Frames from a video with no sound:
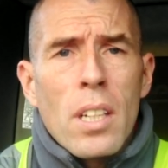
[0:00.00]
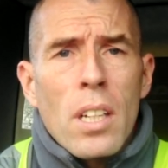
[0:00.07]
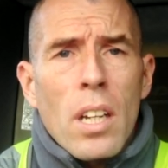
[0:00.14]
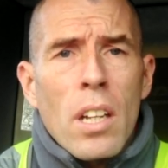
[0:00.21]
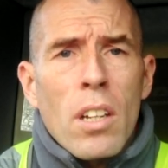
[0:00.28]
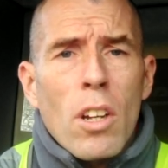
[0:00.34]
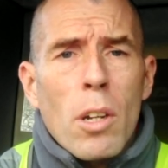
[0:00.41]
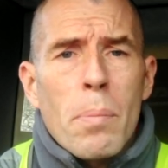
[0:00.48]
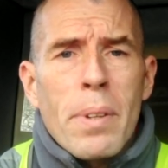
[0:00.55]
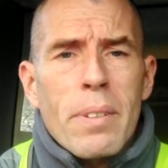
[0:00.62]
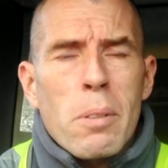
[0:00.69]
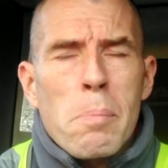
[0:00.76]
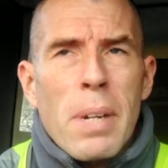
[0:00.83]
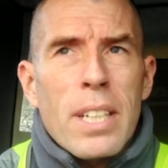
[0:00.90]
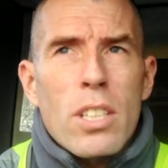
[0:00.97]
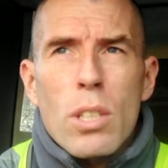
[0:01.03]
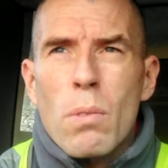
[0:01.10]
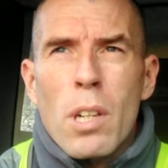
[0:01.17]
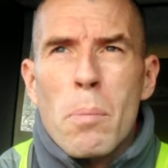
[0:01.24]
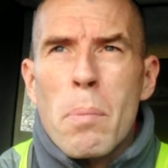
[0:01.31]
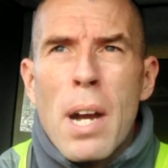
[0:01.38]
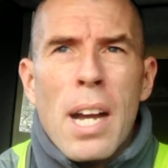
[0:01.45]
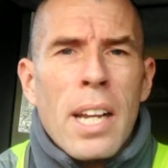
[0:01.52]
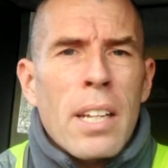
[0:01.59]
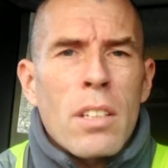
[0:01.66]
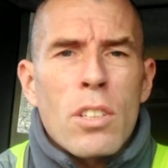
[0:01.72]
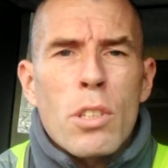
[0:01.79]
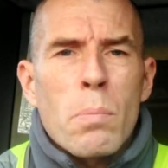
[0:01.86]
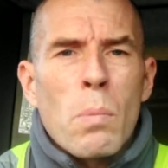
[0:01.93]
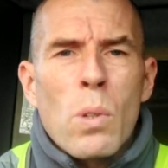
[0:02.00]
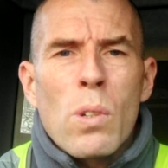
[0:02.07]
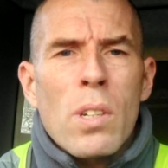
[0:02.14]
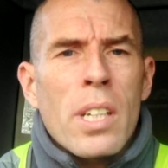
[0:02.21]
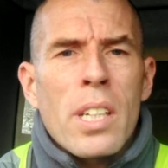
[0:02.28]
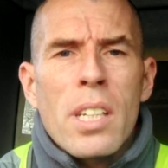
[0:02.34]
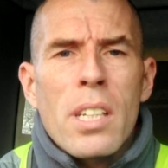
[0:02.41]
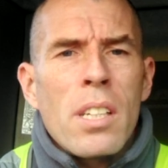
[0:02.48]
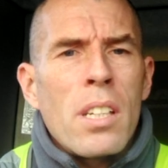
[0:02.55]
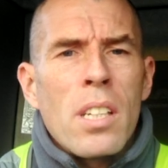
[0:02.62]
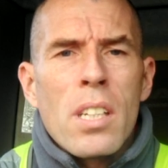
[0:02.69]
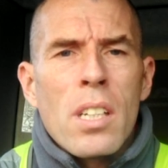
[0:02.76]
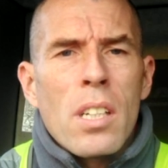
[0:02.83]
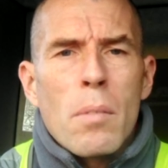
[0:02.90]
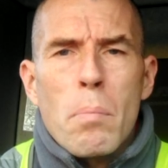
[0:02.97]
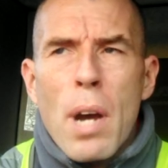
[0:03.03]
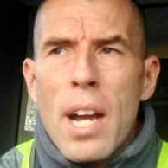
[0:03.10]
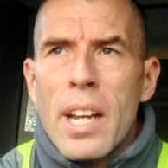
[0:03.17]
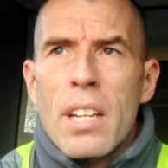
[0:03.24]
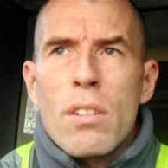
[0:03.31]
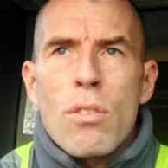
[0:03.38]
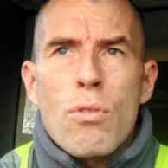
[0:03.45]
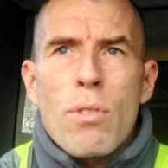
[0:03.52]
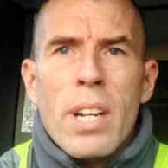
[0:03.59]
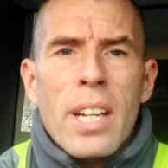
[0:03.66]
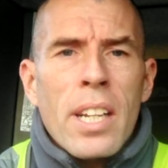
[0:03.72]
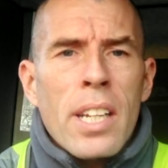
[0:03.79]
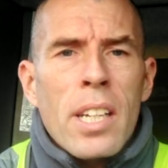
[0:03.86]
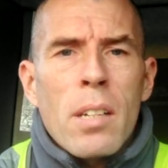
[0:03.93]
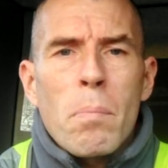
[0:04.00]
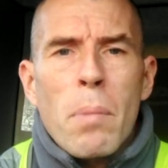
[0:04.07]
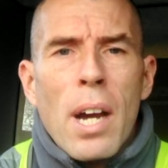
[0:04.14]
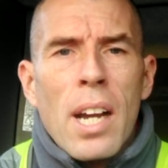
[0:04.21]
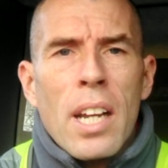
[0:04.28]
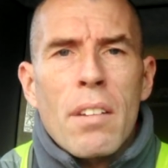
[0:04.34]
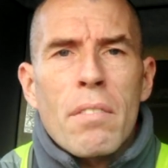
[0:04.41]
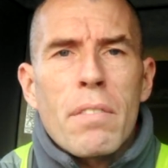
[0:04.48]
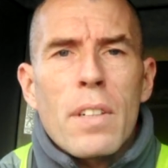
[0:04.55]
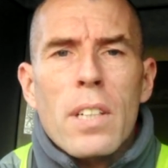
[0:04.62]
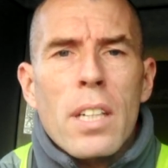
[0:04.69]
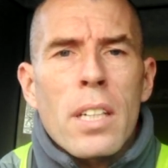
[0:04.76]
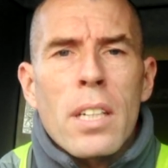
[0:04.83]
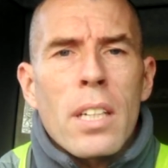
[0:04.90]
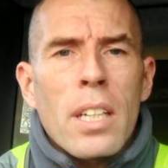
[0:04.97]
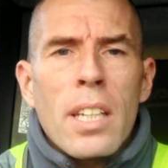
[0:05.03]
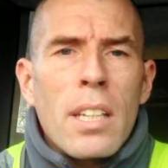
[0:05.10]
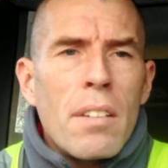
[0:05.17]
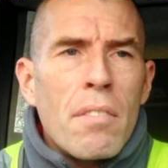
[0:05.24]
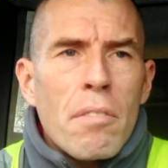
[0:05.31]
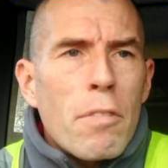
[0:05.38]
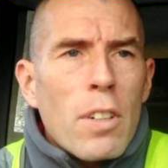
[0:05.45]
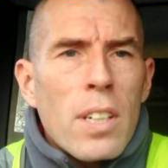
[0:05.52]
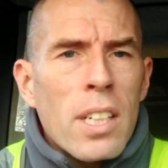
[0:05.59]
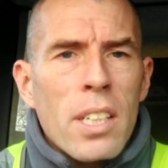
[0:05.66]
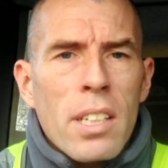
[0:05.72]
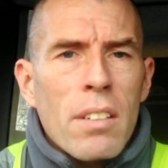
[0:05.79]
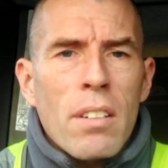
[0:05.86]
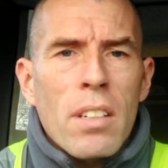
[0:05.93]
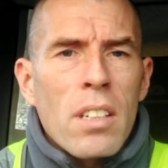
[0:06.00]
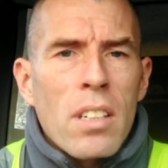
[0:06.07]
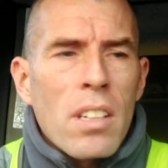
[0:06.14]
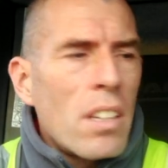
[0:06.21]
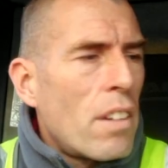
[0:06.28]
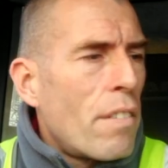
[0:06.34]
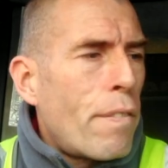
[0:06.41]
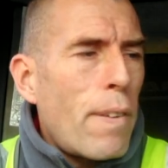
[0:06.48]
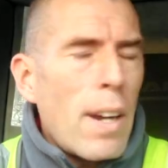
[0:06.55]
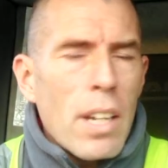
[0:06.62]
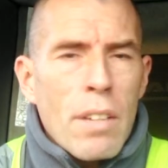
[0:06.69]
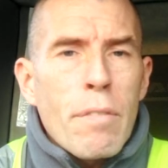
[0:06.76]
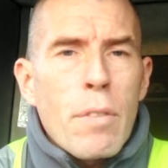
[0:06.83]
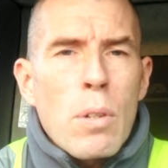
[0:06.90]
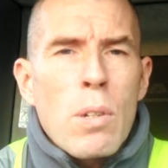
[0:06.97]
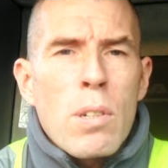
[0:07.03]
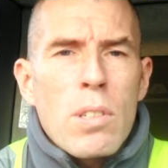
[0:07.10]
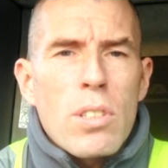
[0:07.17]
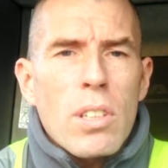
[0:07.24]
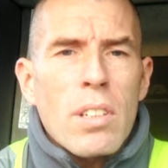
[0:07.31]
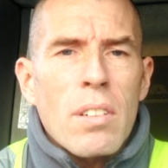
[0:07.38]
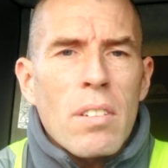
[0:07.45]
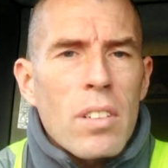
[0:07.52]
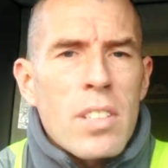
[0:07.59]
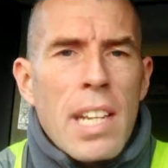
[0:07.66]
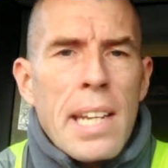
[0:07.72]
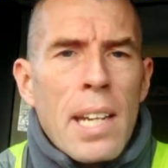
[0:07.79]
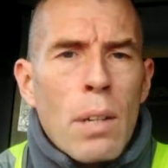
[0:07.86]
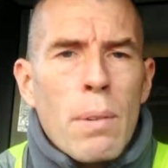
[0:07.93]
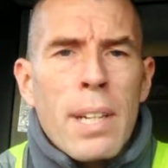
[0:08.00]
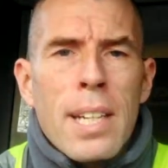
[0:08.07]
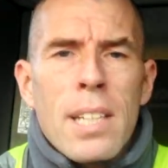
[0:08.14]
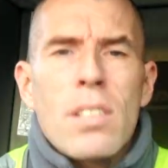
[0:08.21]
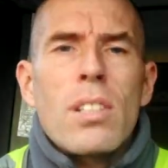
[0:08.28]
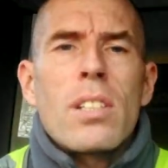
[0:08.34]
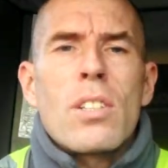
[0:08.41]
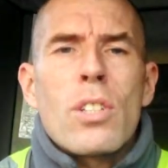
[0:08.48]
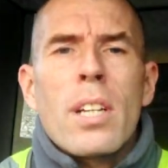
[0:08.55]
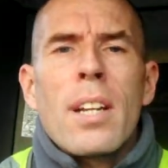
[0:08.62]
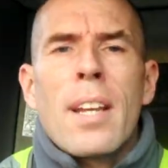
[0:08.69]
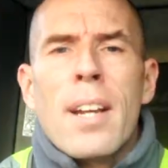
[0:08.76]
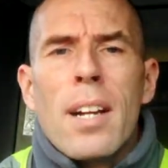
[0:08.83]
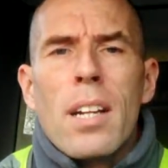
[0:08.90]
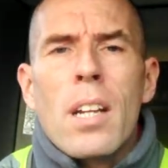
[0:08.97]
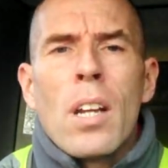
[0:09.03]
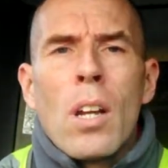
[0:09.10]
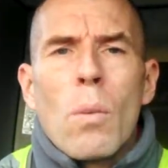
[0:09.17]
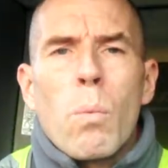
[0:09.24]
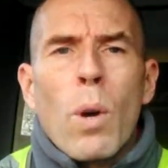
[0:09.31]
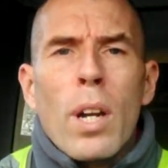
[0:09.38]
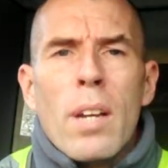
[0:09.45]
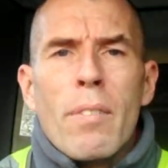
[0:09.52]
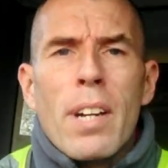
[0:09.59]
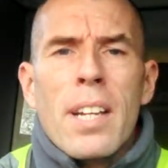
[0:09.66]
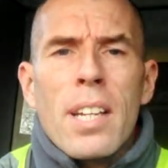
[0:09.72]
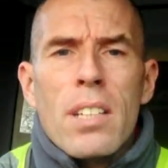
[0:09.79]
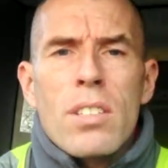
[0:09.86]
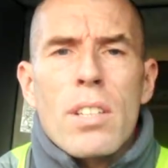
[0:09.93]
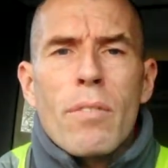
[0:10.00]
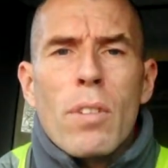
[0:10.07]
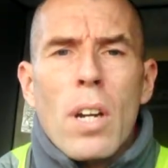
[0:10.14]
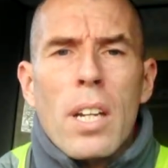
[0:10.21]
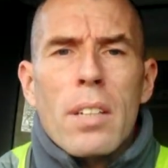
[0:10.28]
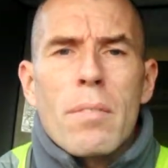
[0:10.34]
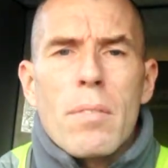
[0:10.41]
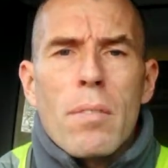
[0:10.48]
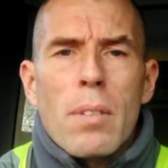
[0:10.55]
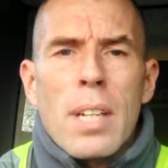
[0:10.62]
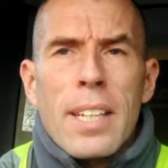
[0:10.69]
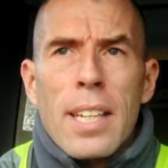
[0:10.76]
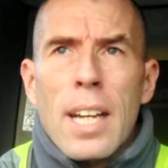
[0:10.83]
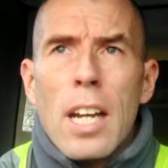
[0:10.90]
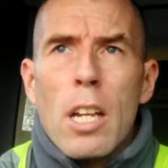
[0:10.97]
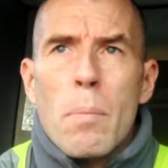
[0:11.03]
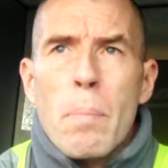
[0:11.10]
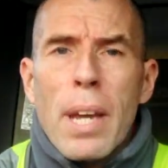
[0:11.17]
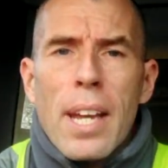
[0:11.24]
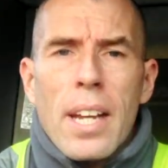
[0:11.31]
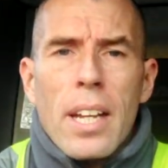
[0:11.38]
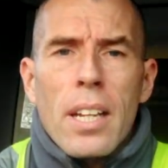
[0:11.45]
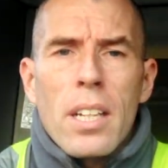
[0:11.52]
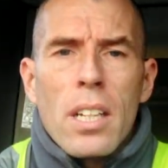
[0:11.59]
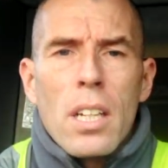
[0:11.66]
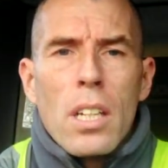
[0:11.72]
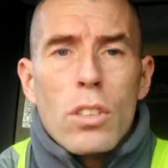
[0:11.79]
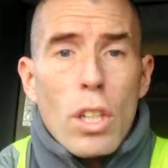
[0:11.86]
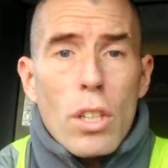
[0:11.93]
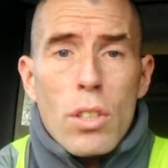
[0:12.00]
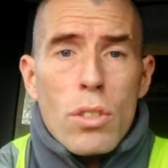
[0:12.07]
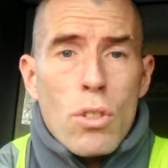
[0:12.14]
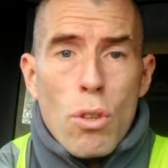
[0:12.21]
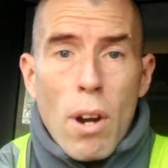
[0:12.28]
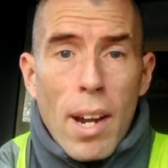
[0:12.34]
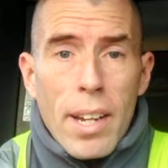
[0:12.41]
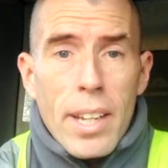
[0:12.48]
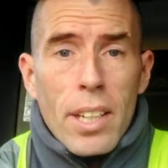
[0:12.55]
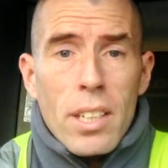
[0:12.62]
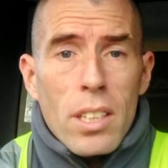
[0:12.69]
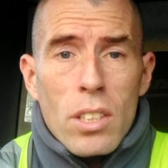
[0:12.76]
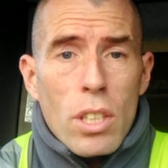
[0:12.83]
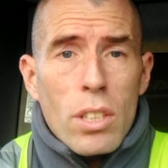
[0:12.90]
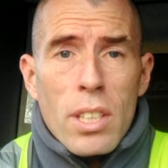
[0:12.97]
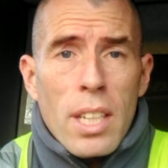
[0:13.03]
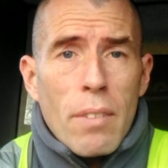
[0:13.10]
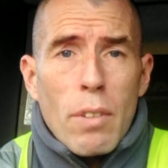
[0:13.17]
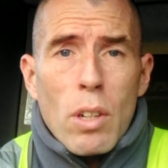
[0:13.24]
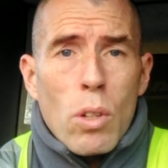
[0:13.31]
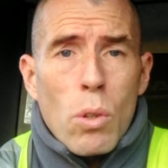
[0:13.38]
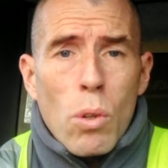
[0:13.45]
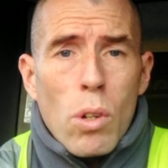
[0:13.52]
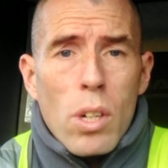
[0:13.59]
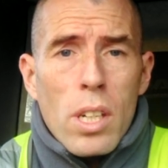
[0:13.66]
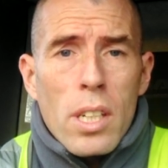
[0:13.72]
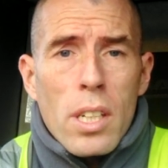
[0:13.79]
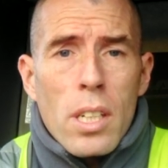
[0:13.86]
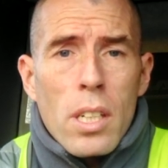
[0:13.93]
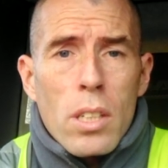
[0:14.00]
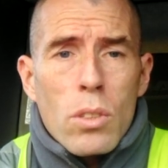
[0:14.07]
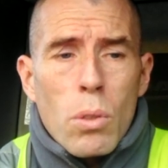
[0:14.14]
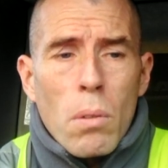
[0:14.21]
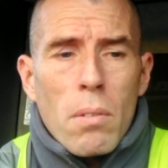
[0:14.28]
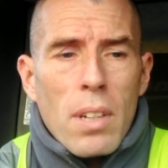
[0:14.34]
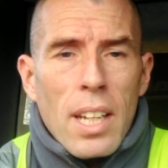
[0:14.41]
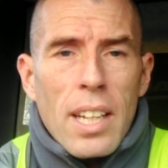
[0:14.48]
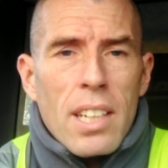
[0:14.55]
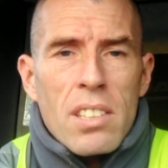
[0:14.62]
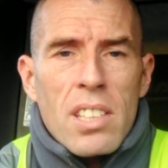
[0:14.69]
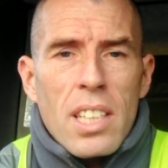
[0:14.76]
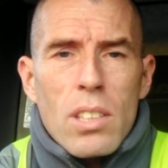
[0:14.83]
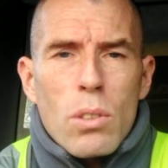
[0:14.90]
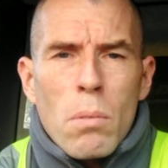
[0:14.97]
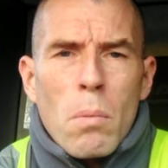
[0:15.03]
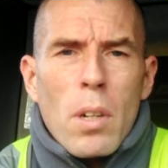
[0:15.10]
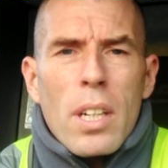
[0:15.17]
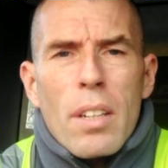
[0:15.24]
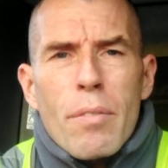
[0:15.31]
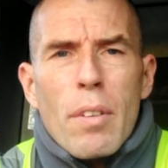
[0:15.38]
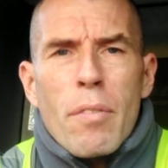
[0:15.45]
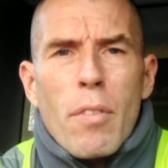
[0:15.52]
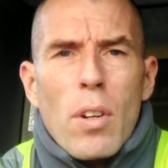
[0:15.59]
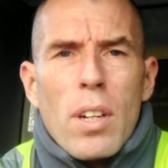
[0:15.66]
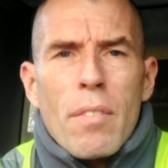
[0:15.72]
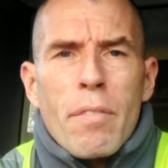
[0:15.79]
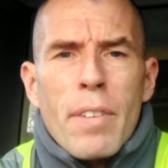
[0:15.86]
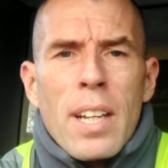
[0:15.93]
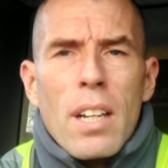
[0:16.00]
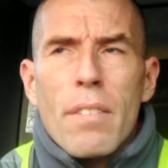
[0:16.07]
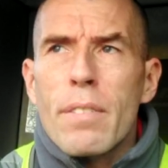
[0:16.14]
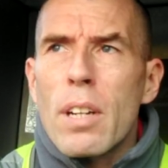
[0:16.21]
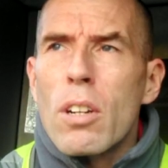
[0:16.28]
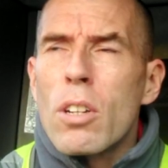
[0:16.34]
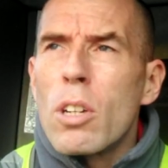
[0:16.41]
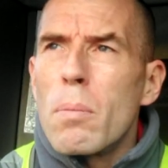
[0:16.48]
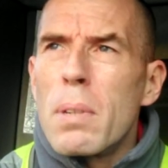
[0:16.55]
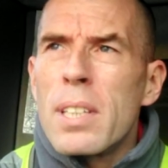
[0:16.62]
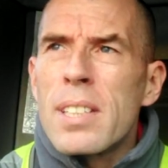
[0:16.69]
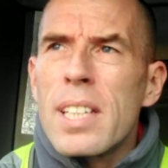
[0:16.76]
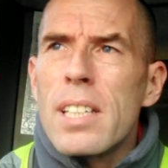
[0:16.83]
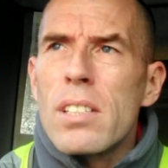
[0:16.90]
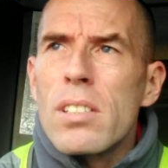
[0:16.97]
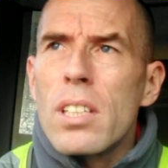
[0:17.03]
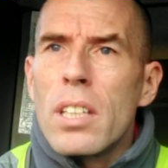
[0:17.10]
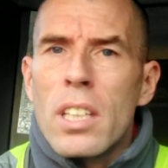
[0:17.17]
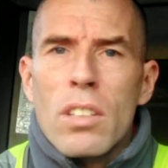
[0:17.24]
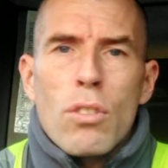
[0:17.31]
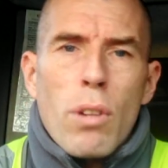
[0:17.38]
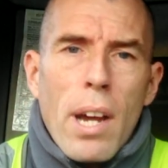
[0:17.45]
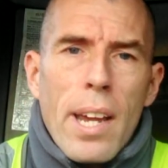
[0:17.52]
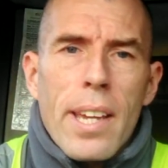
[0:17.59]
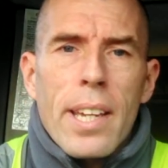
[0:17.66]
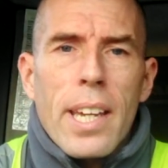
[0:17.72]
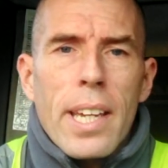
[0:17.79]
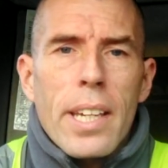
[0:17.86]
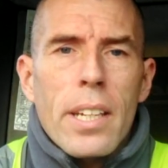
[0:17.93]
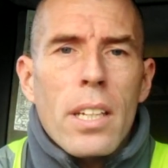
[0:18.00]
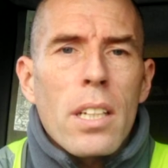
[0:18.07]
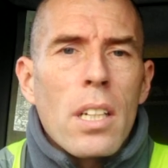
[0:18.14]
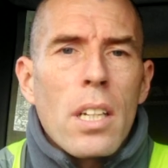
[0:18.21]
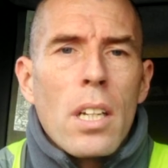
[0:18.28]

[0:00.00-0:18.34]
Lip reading: A lot of people may just want to pack in smoking, pack in drinking, pack in fucking eating fucking fatty foods and takeaways and shit like that. Whatever it is you're gonna pick, just try it, just give it a go. Don't, like I say, don't worry if you fucking fail after a couple of days. You can try again.